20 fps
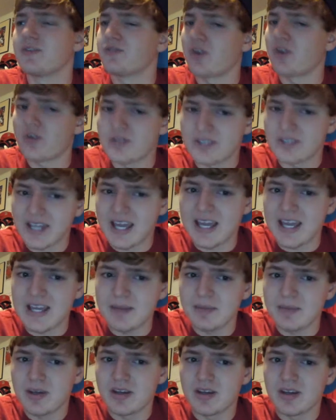the first
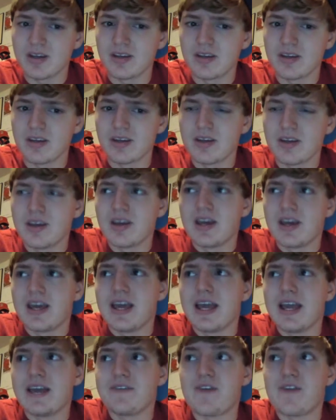game,
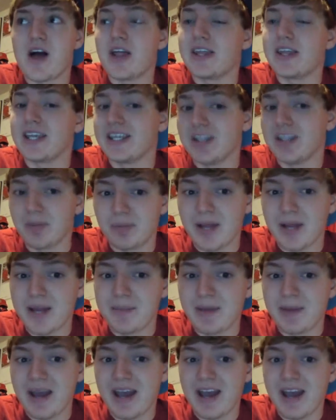finally getting to play
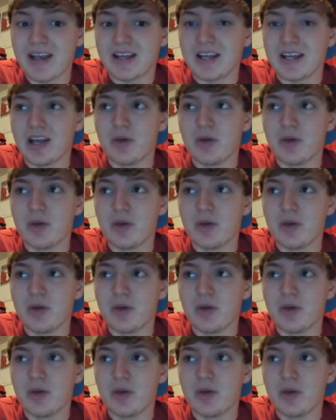back,